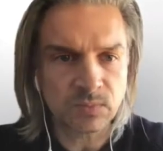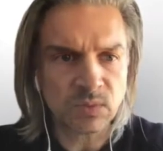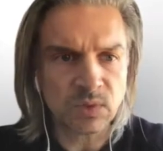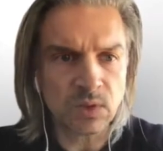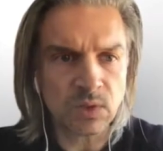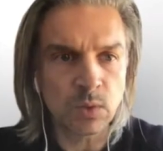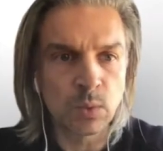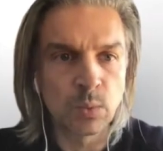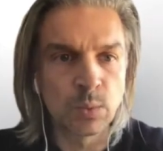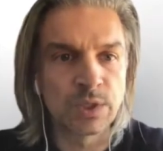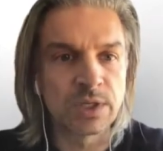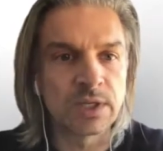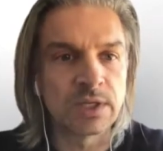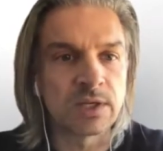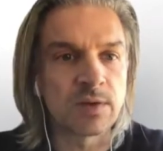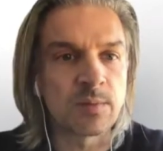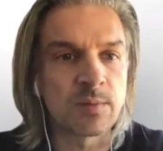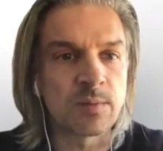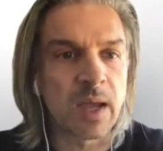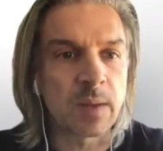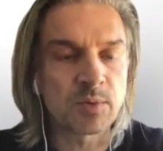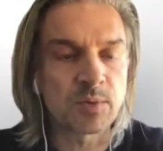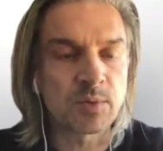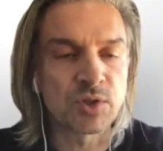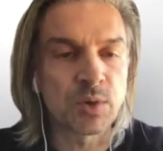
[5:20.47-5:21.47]
We did a
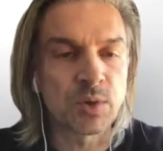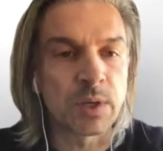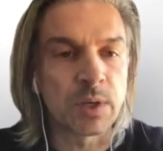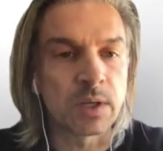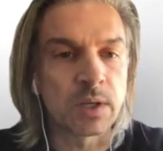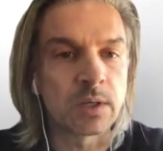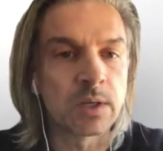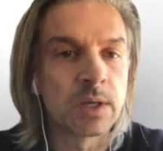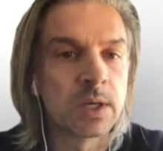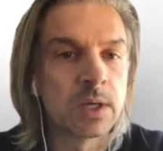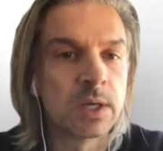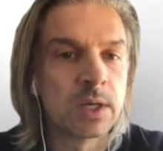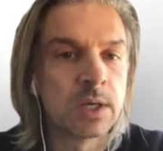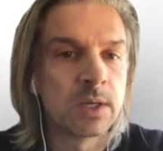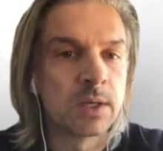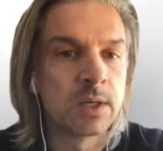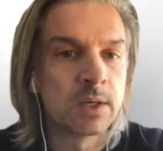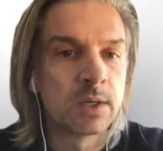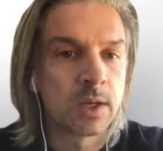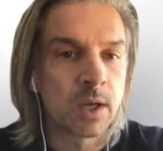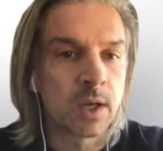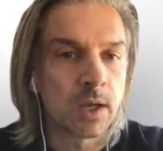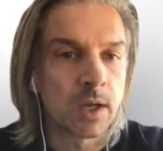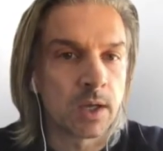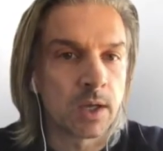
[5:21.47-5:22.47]
map showing
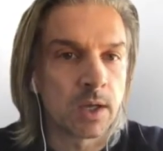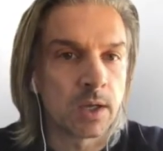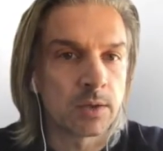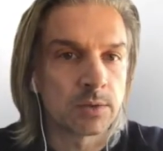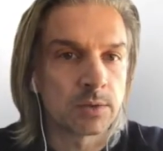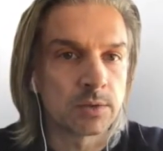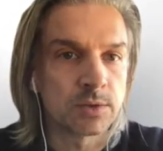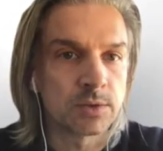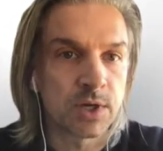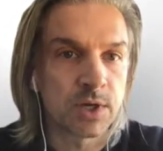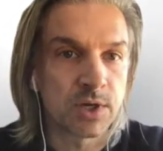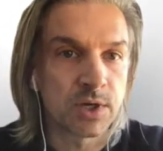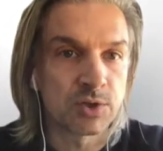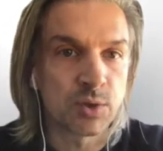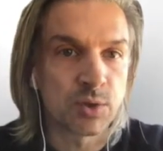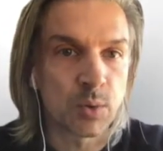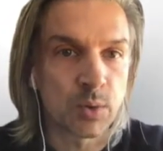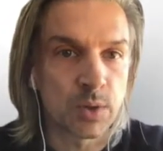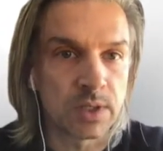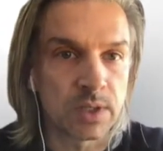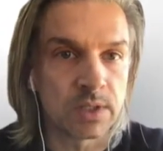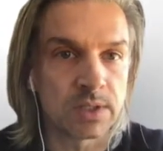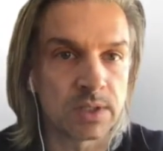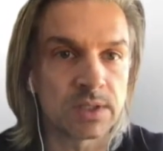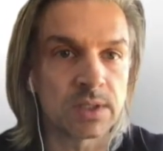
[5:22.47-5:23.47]

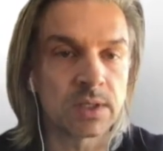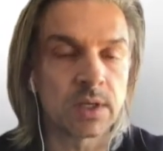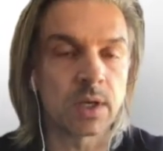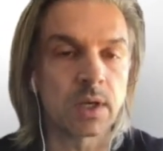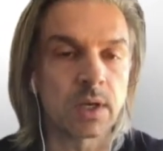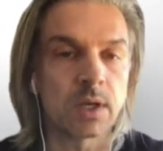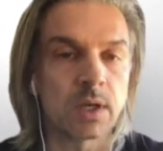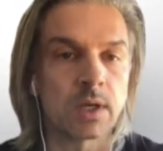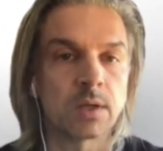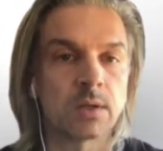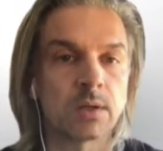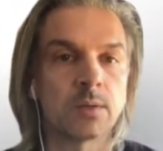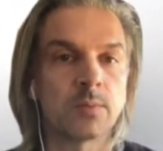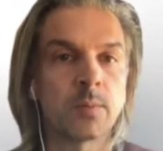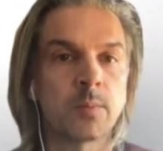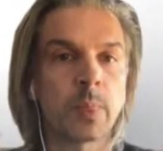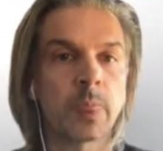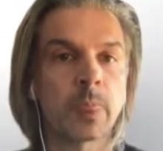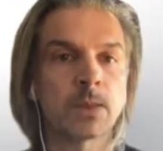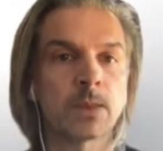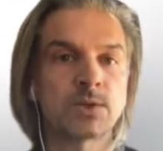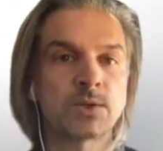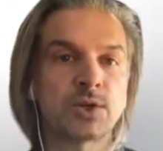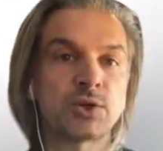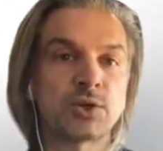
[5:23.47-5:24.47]

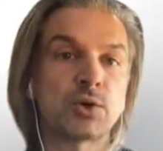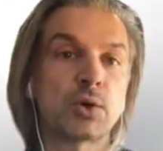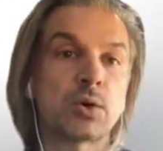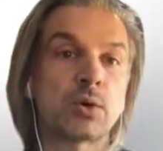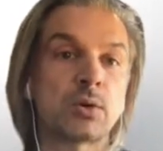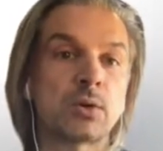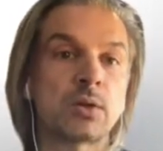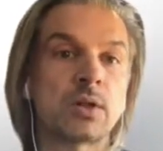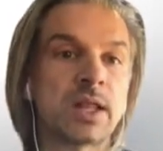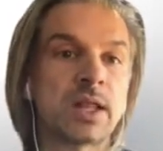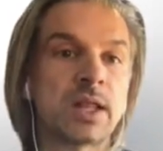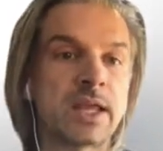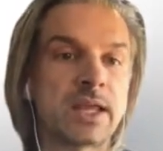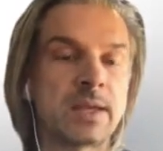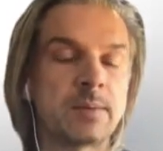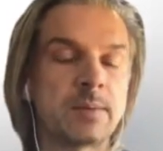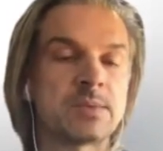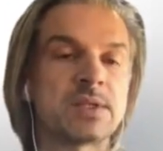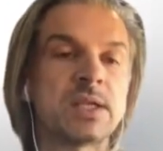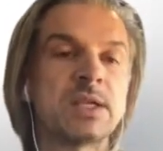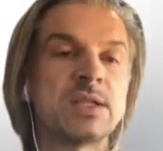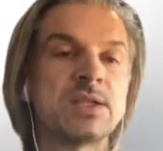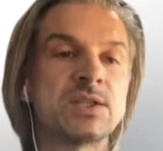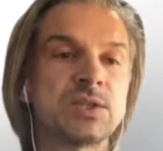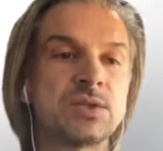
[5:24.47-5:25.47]
territorial
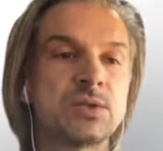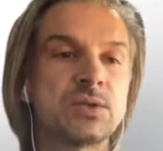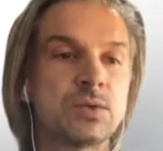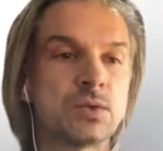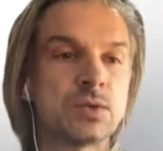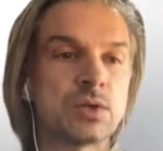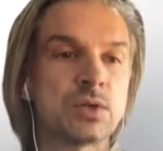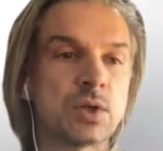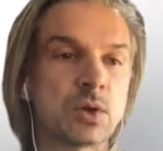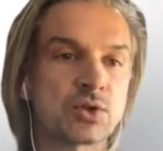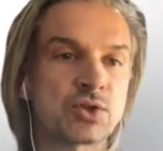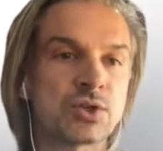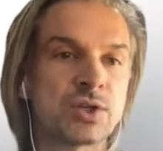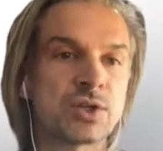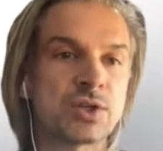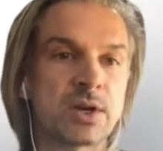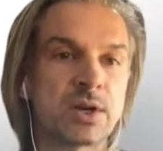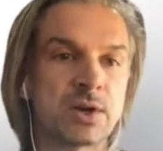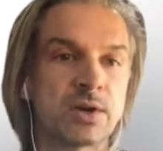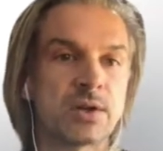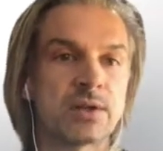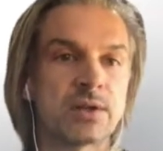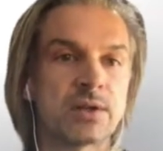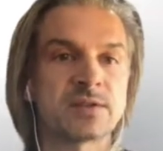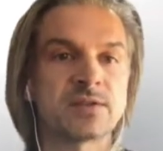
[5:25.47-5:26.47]
claims into the ocean
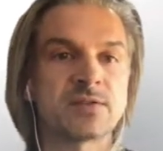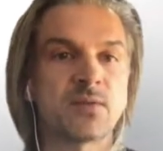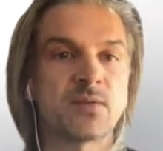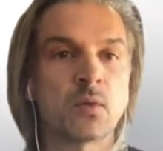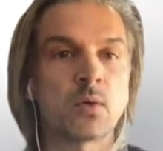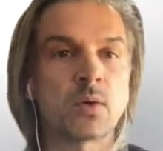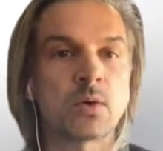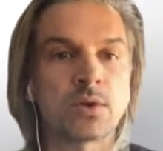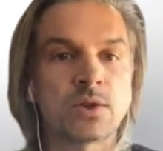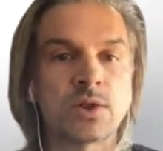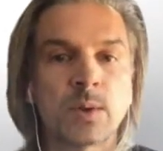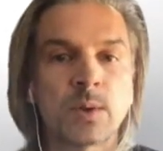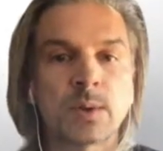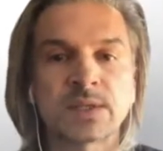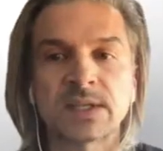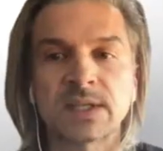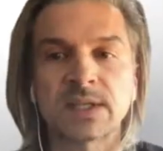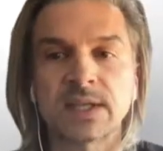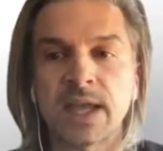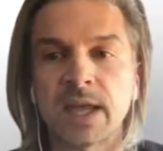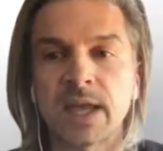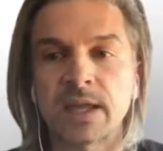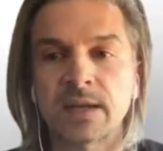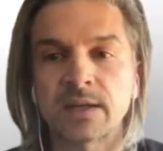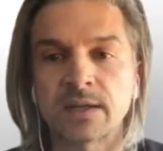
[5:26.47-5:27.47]
areas for the US
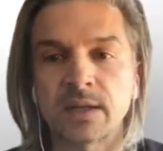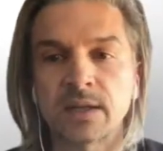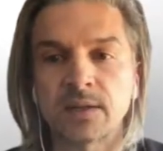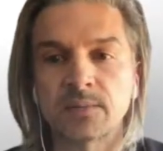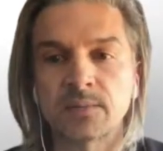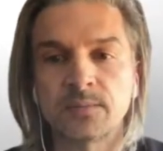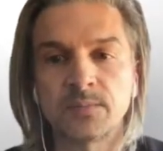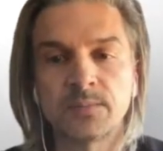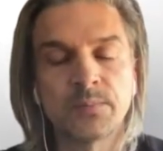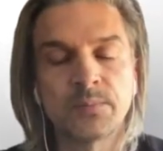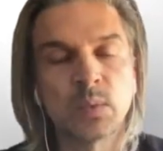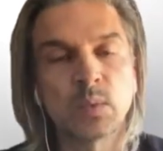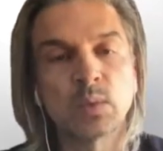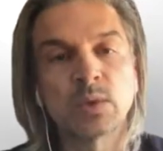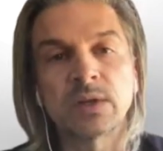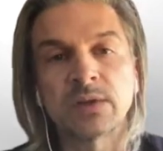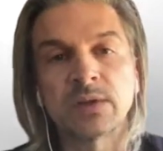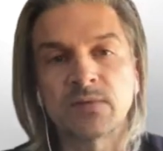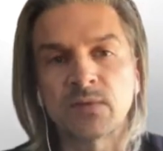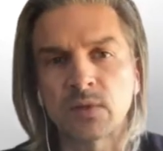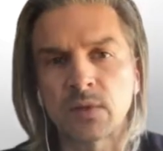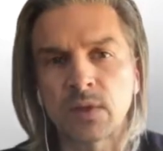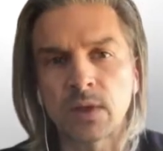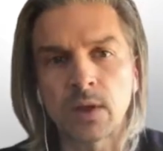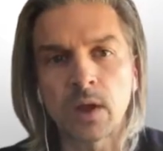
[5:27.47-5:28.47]
and Canada. Did it
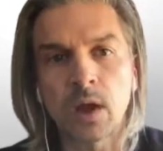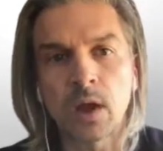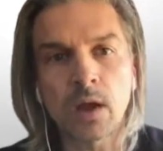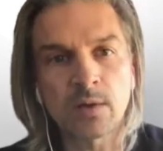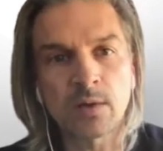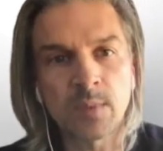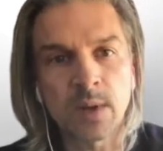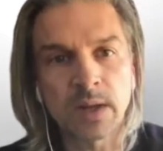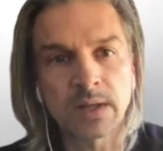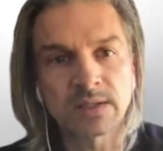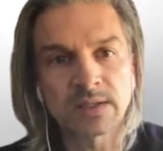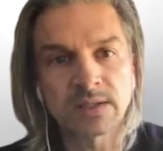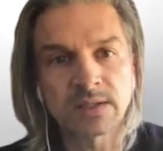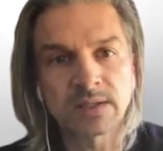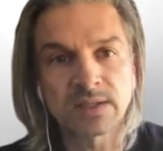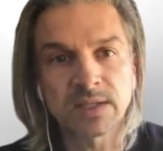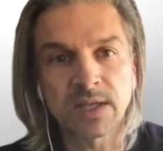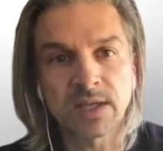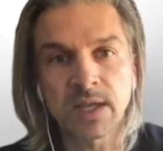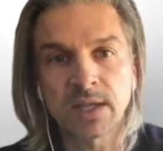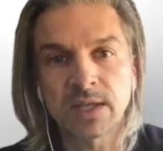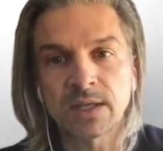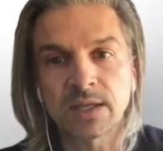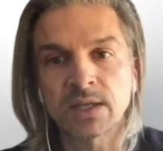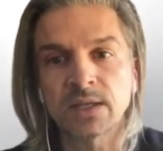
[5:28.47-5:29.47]
for the Audubon
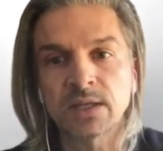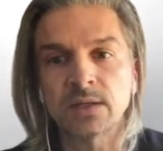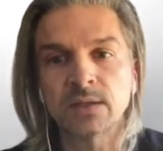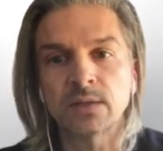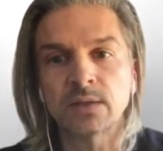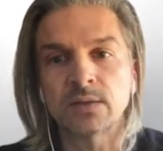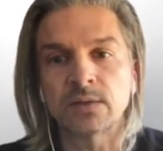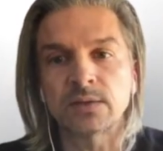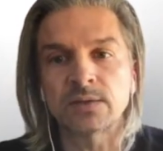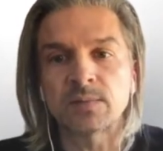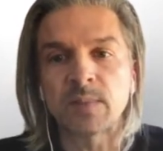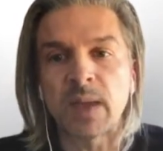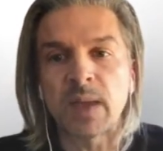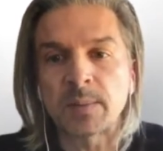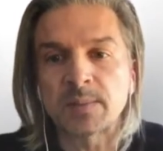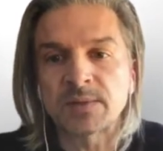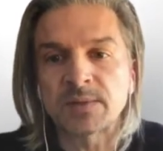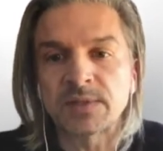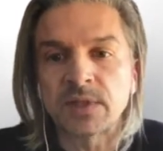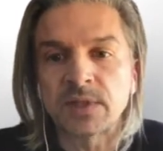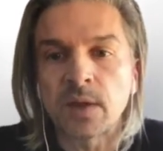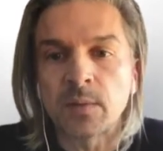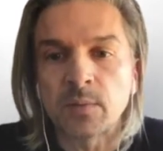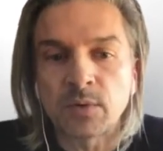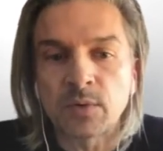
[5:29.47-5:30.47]
Society, there's maps
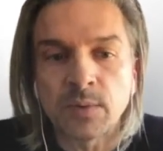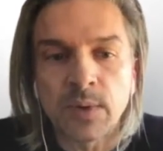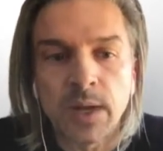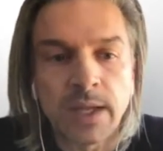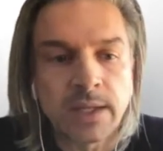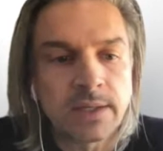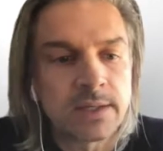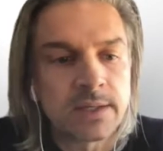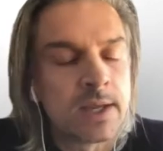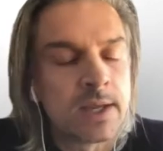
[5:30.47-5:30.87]
in the upper right.